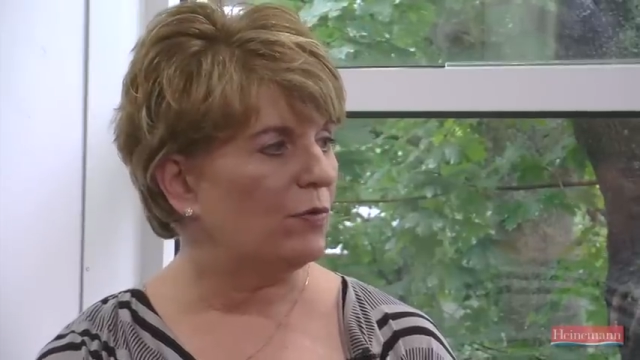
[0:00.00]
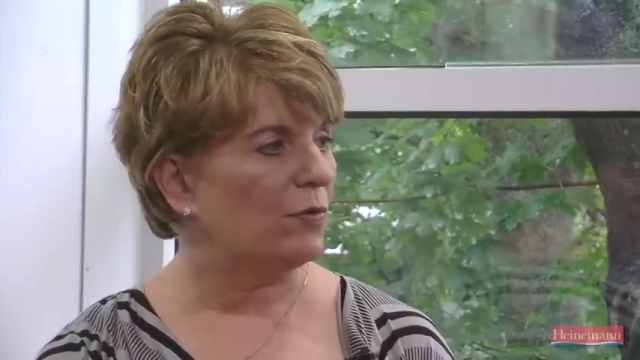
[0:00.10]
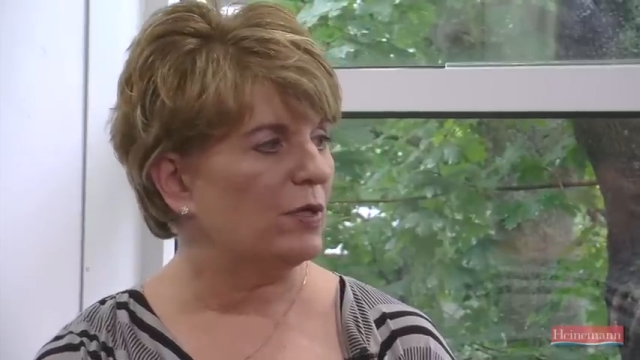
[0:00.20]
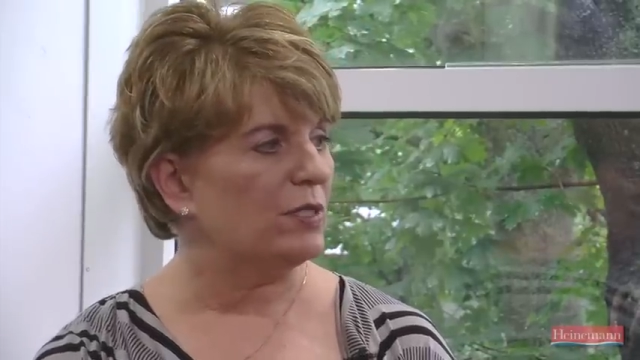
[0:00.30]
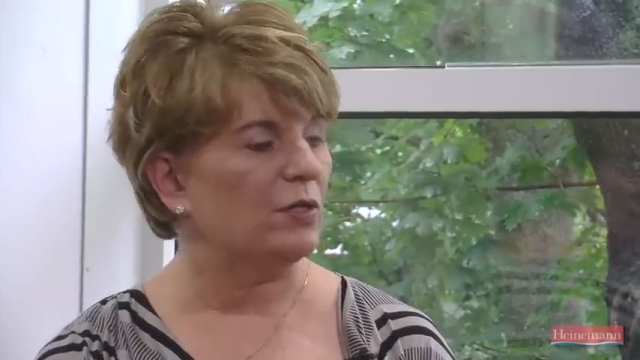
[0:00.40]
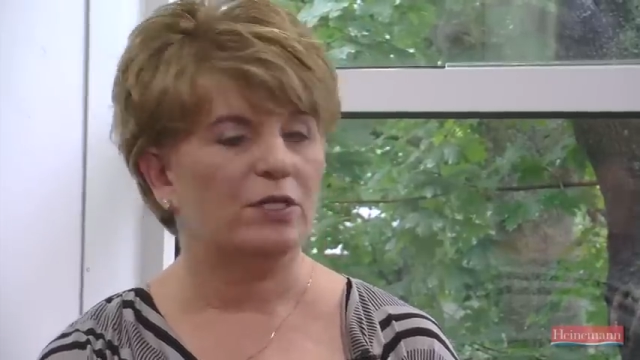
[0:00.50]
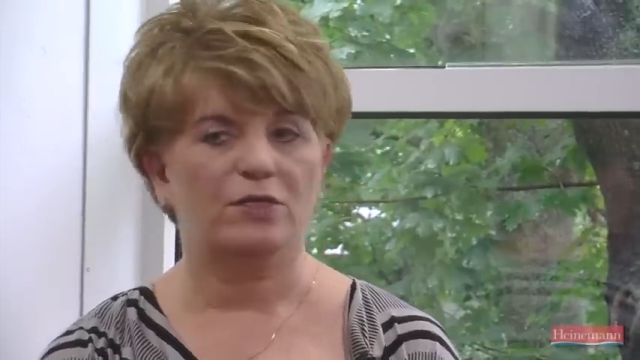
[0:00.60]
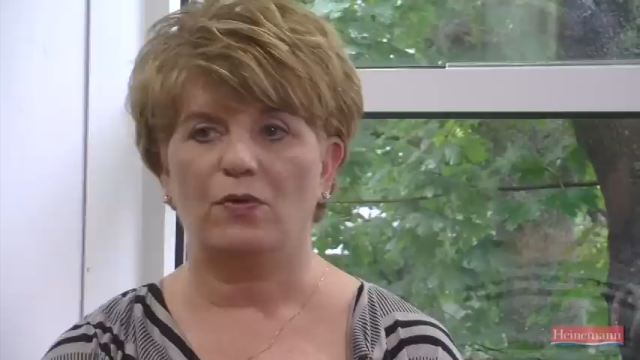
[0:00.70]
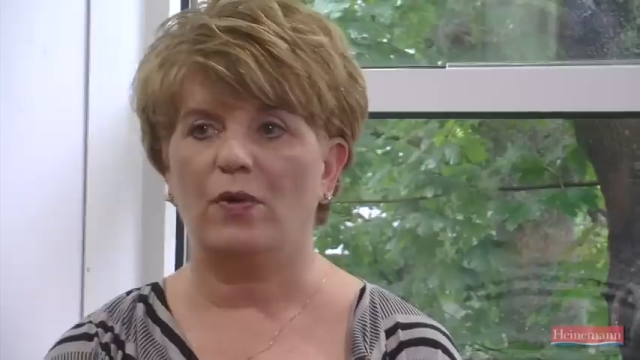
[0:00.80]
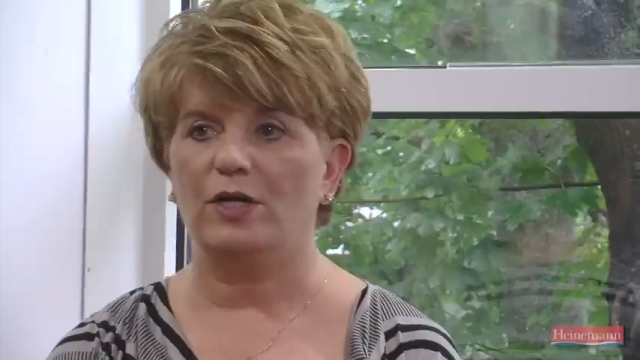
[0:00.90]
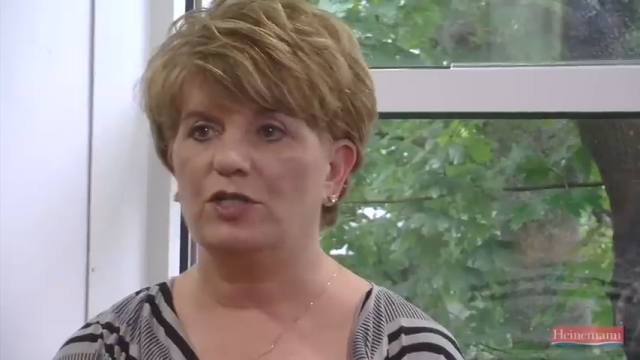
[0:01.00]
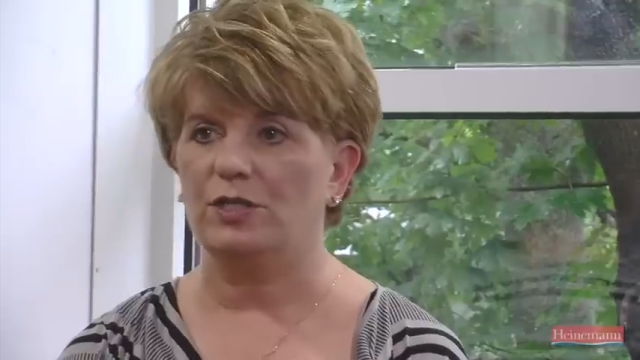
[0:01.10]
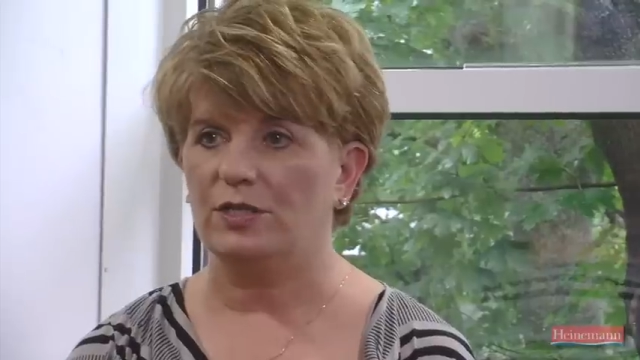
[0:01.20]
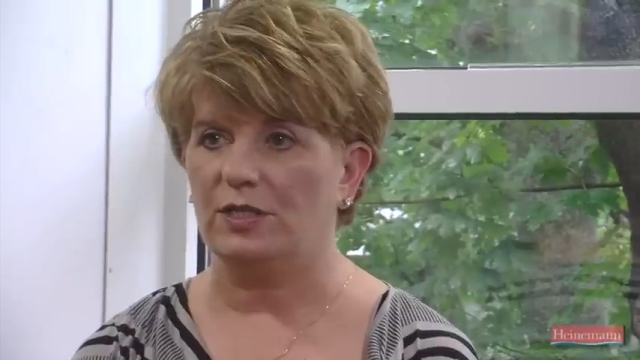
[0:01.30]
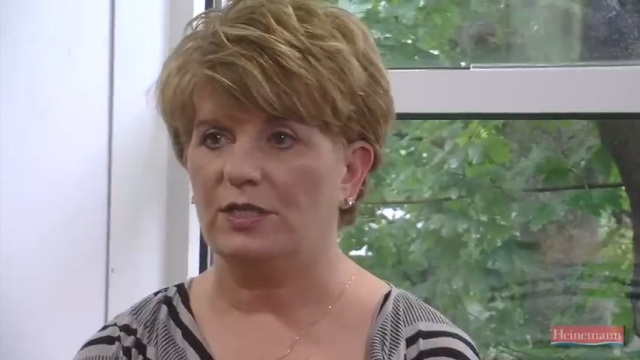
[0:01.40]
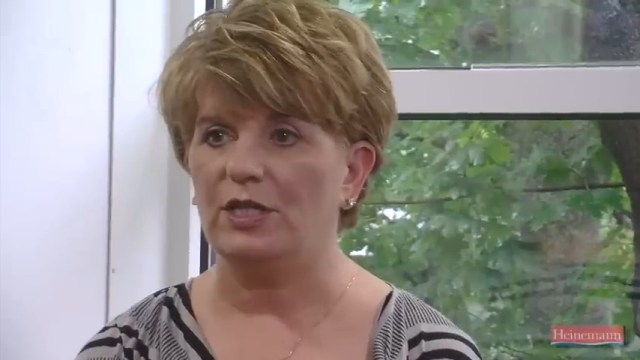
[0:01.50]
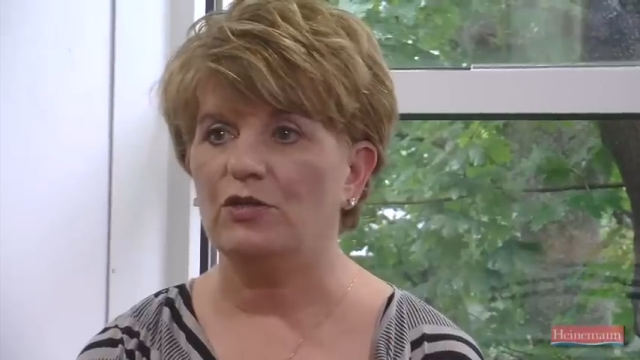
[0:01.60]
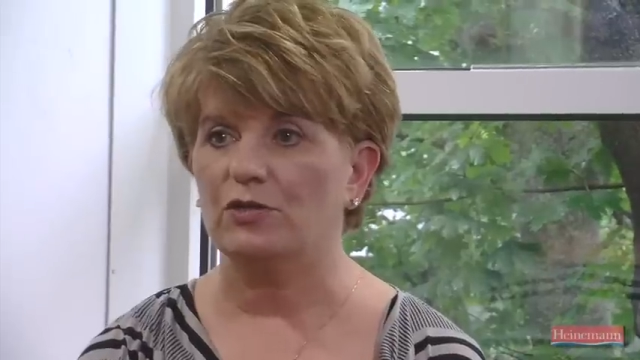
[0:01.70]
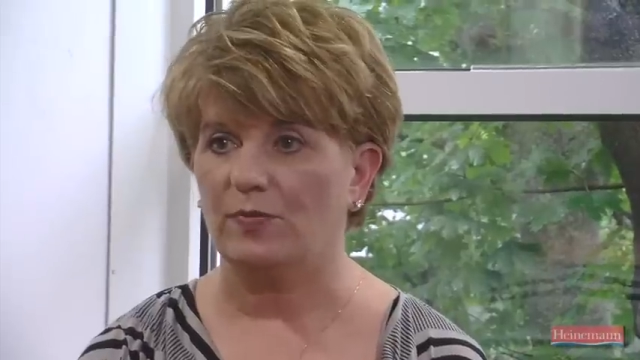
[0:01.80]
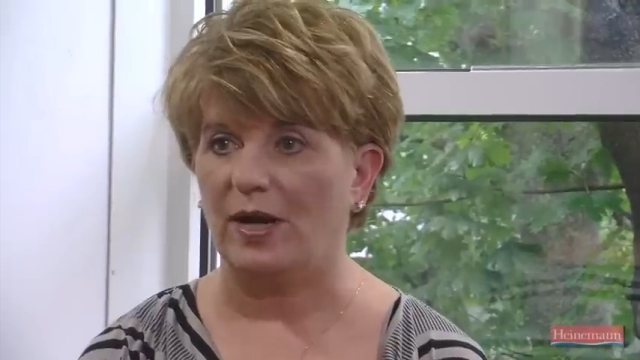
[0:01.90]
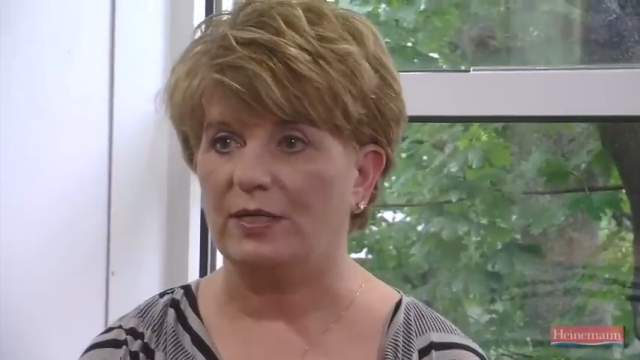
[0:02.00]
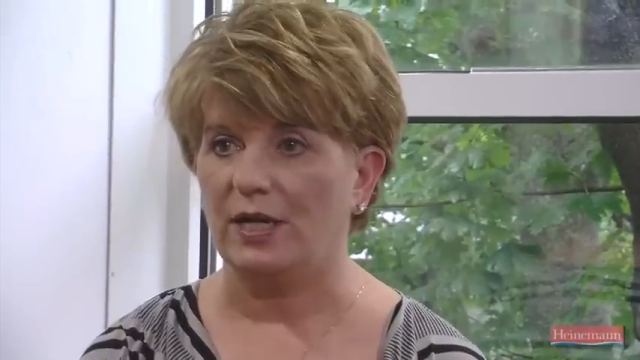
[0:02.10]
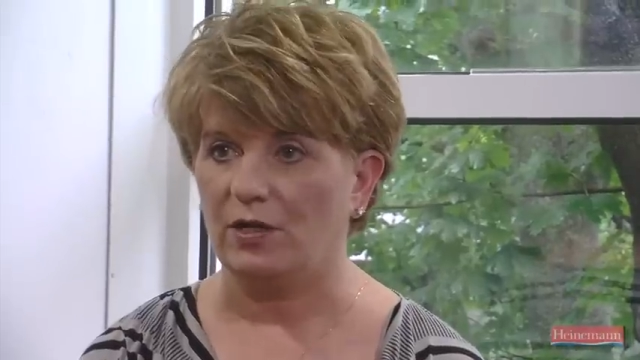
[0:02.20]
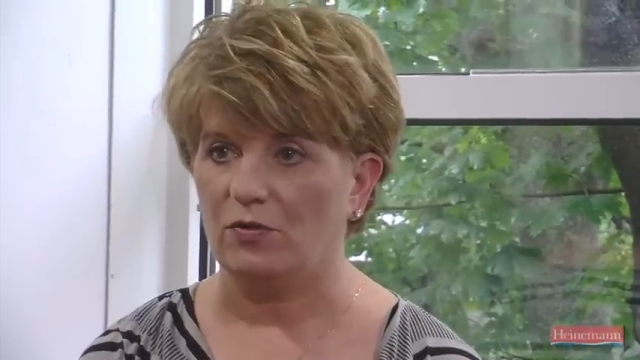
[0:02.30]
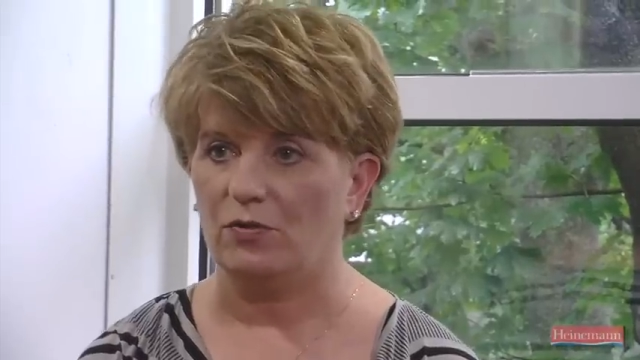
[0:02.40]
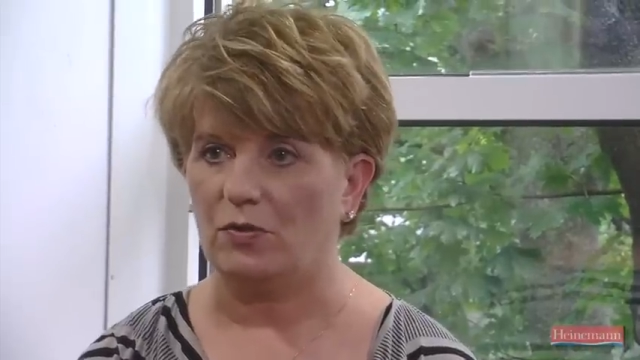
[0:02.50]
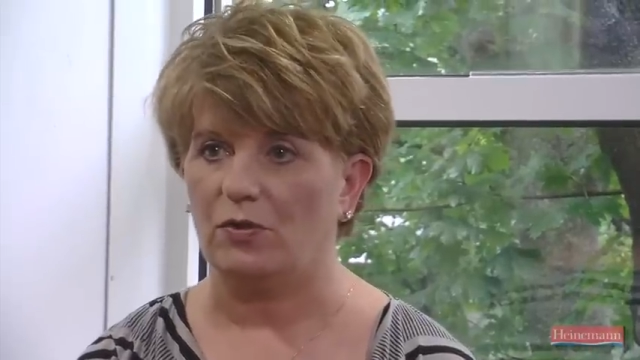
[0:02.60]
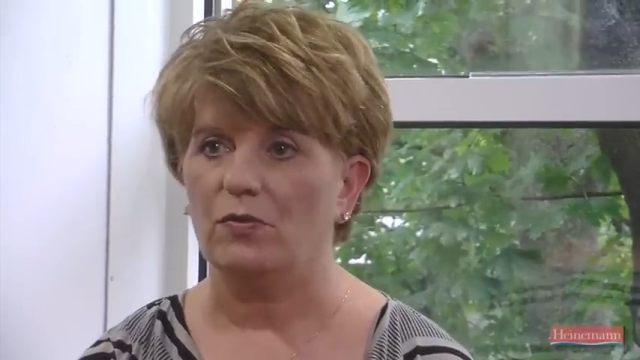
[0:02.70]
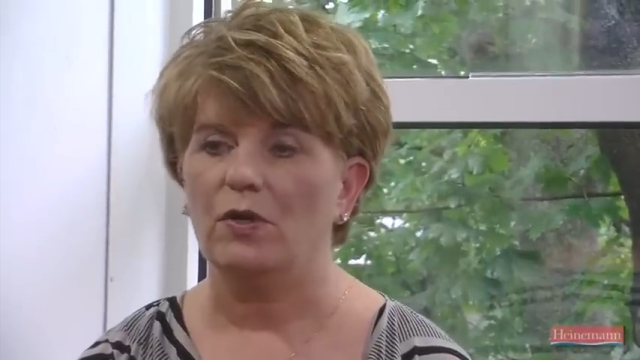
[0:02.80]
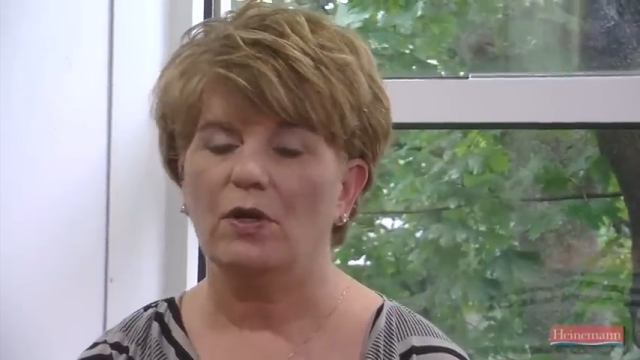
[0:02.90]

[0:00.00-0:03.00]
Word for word: through a series of questions that teachers might take you through.